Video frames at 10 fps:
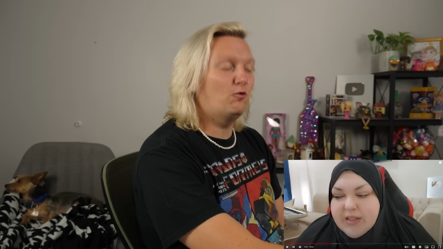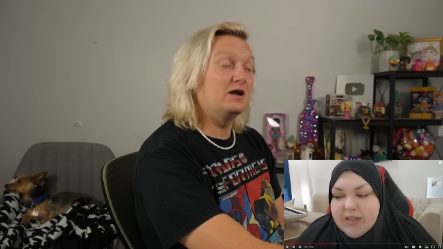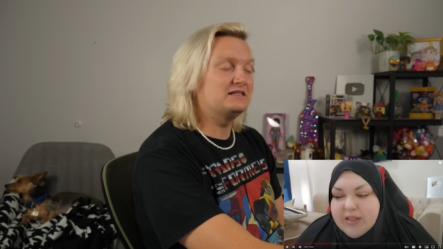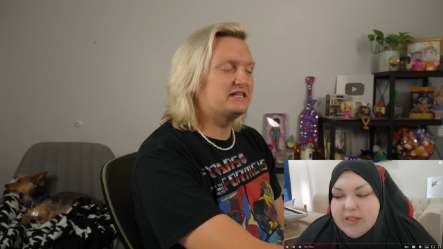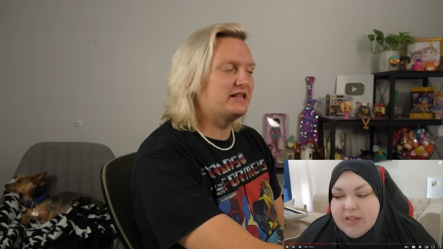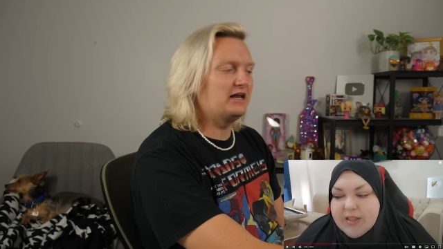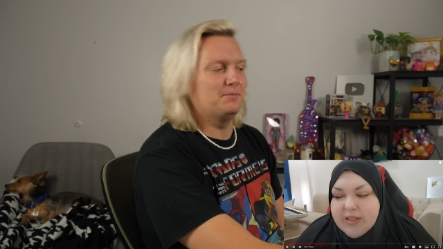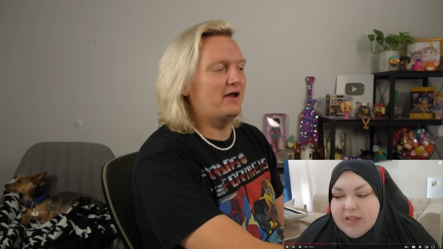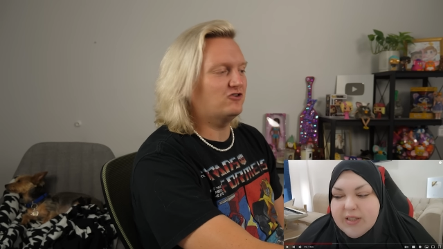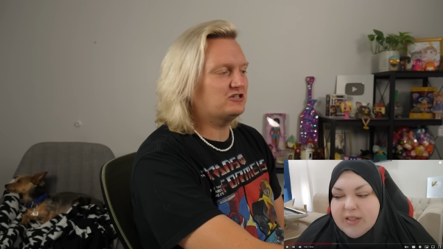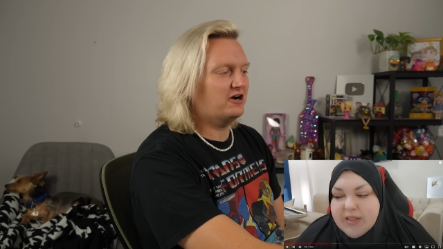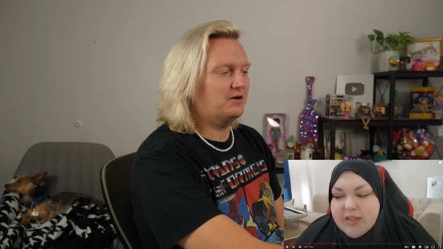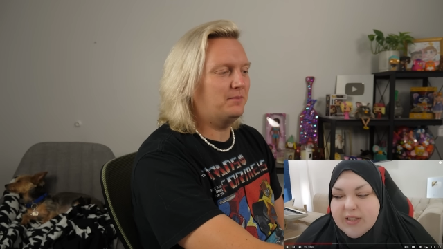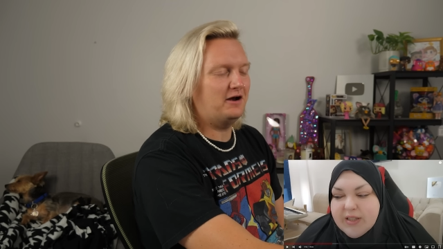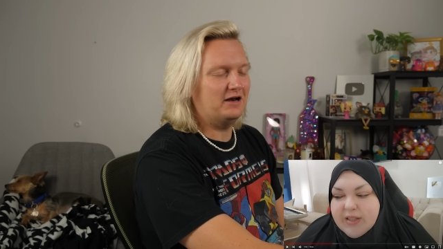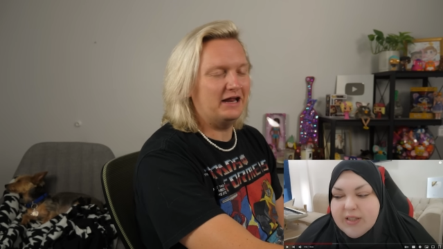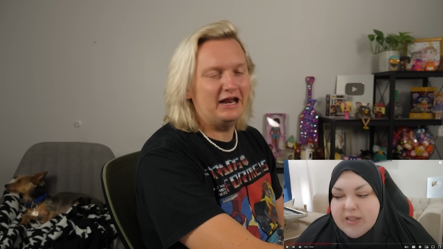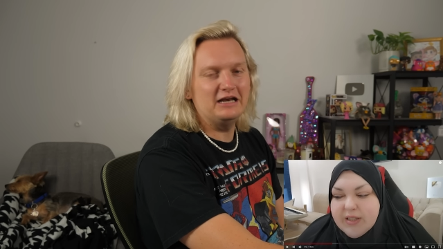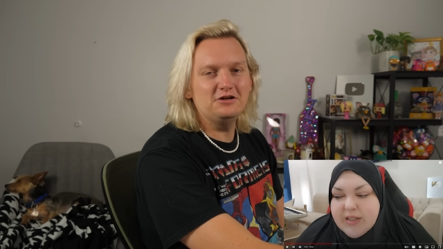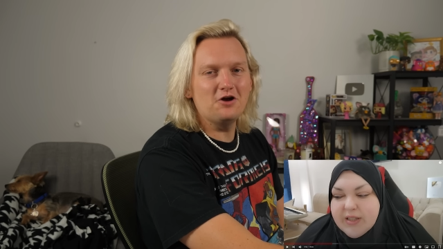Speaker 1: once, and then I'm never talking about it
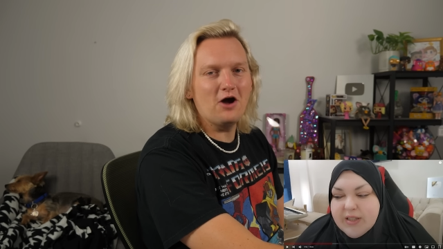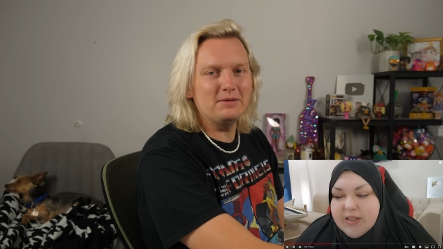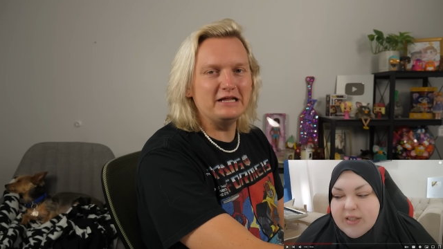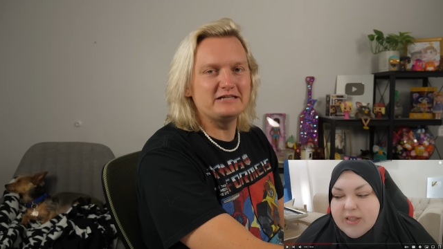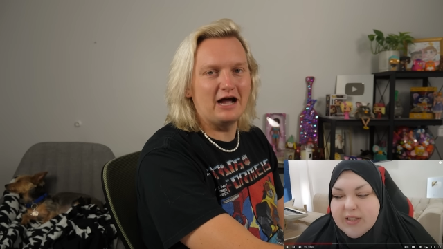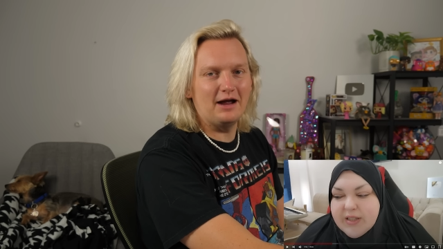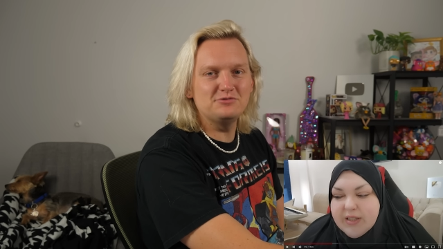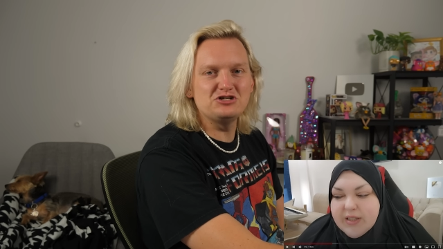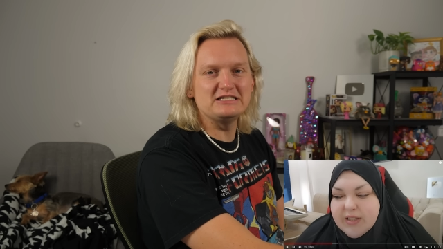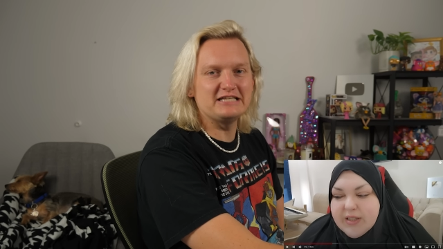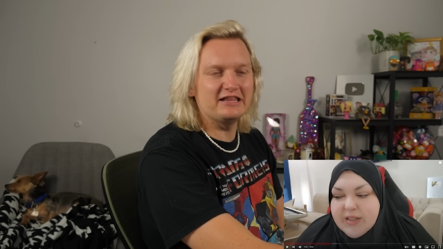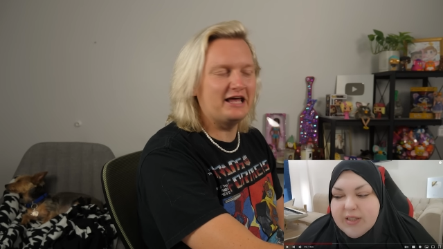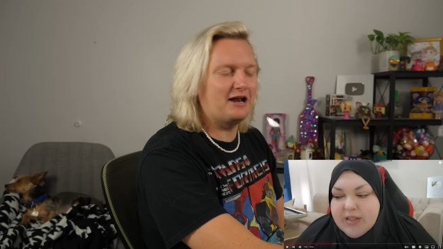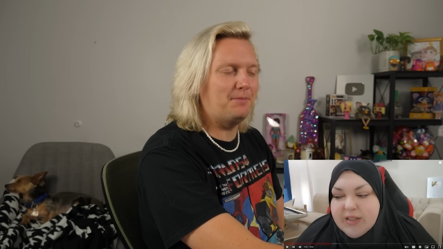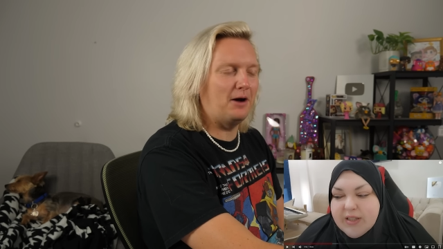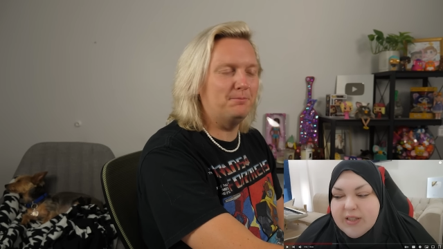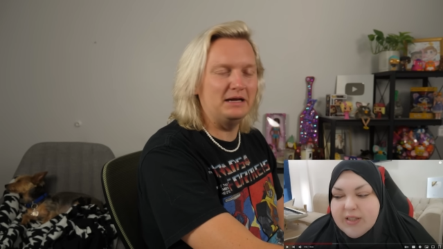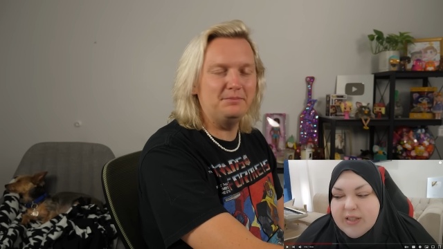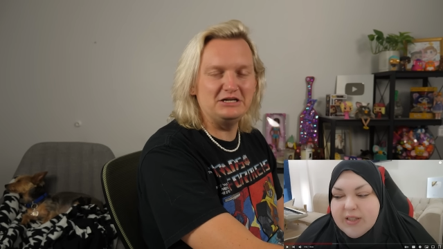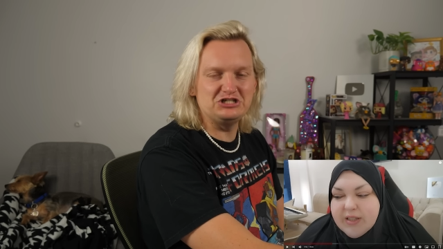again? You know how many times she said that about
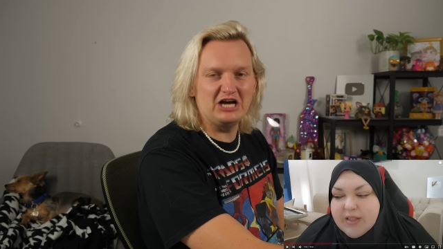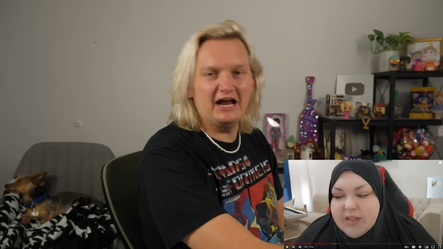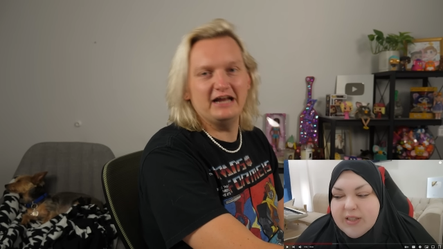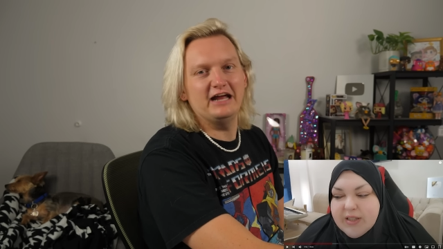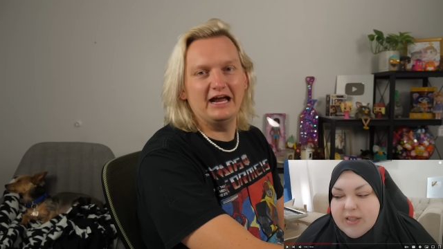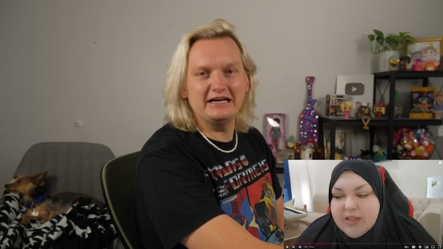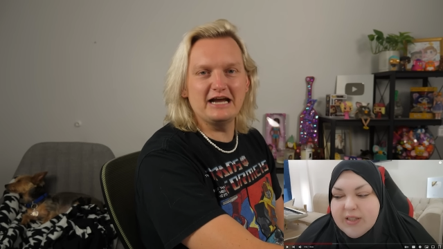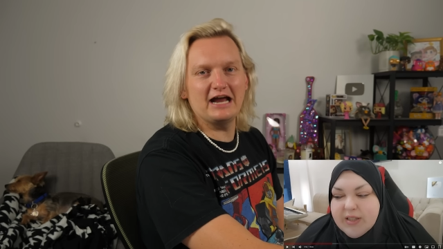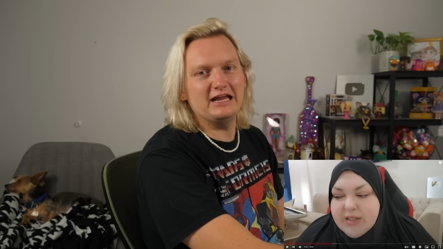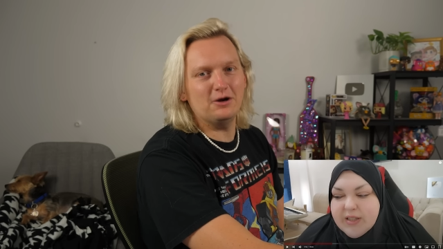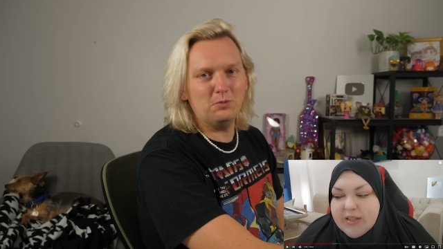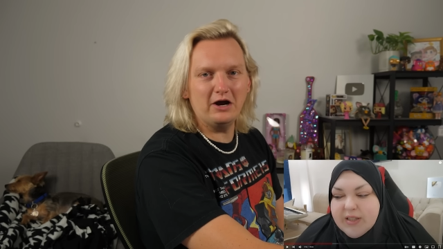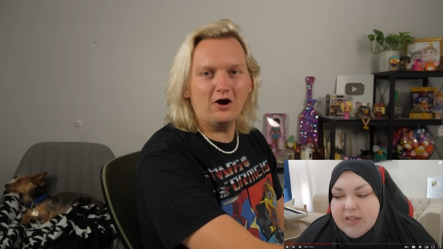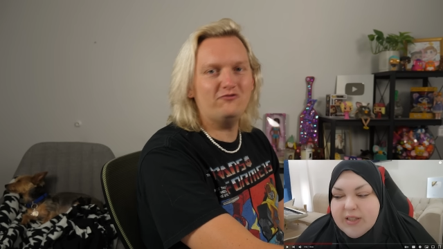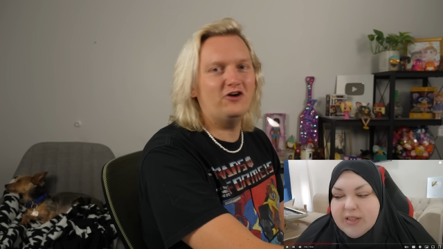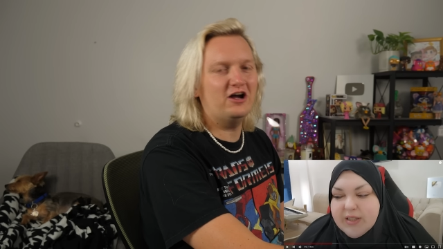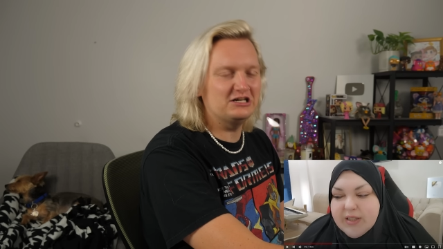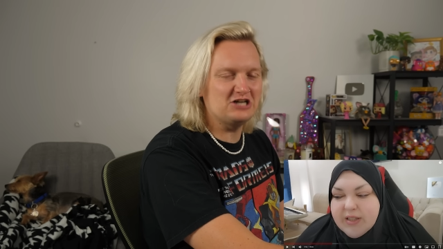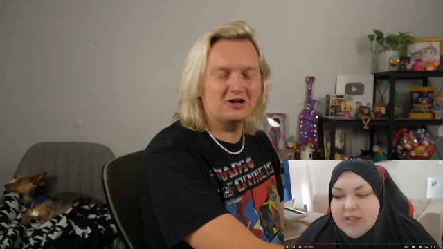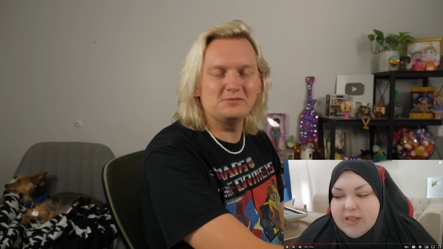BBJ, and yet here we are fucking
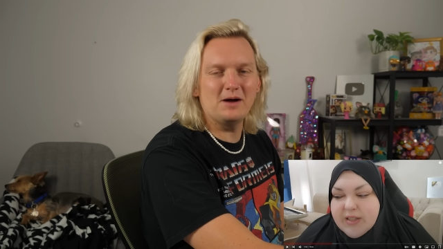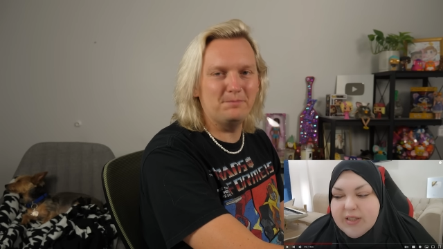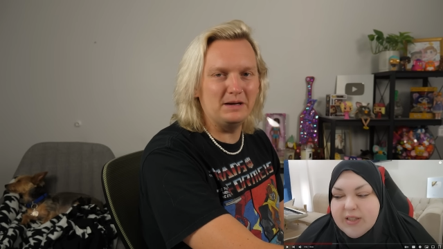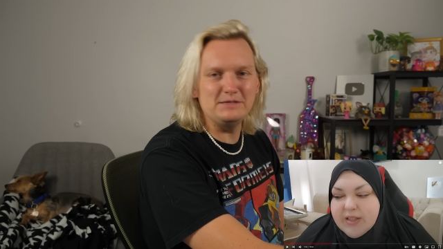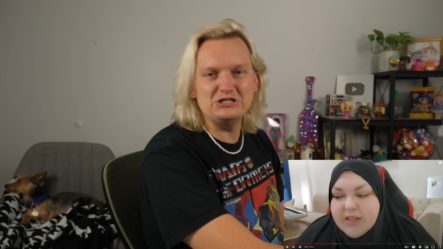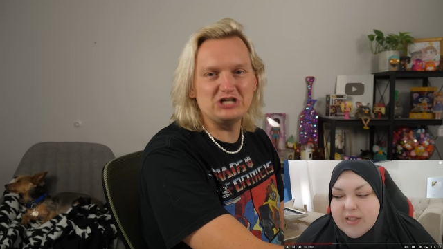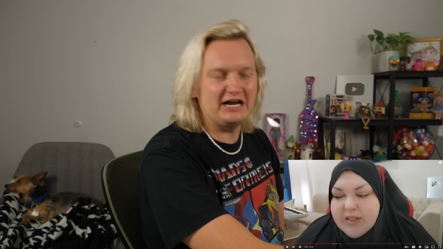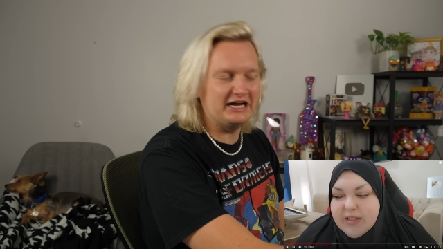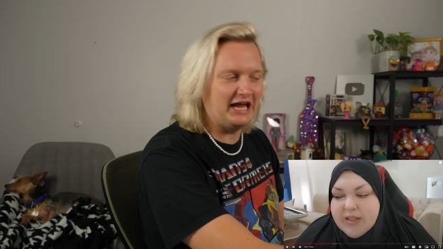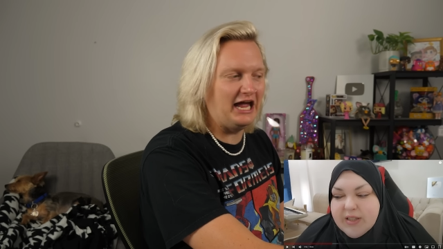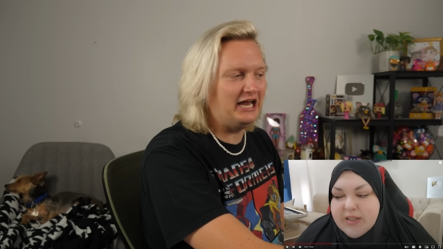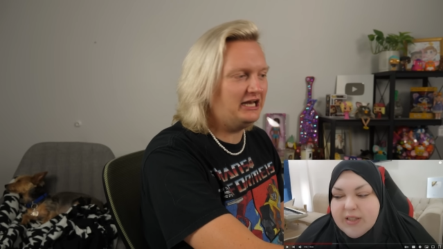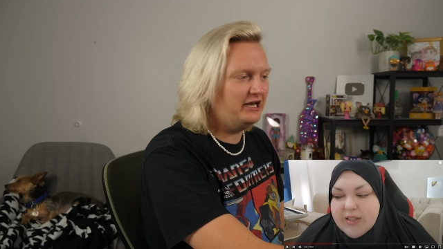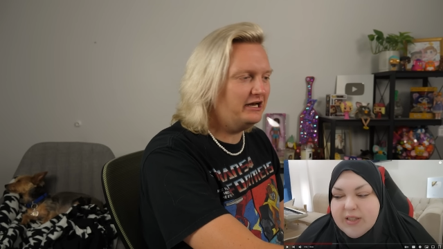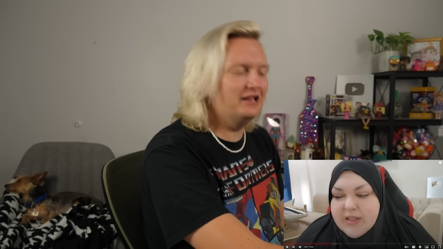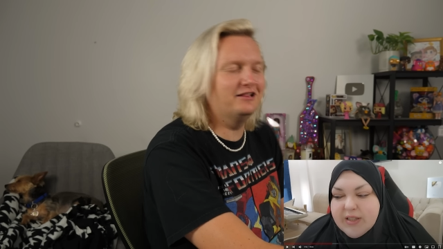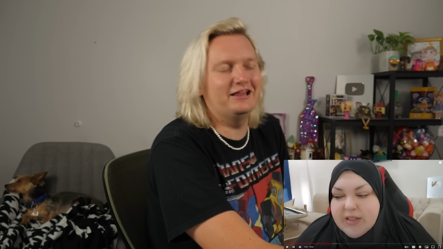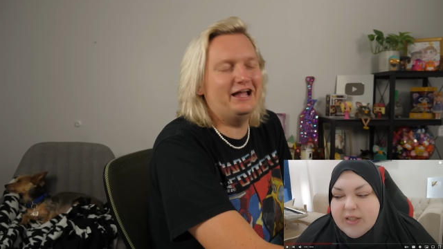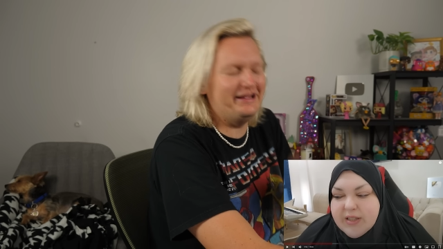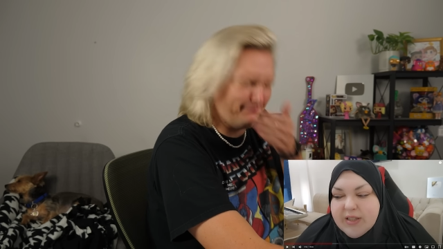talking about BBJ again?
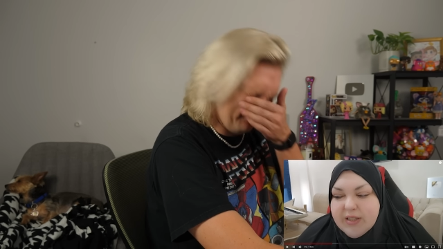Like,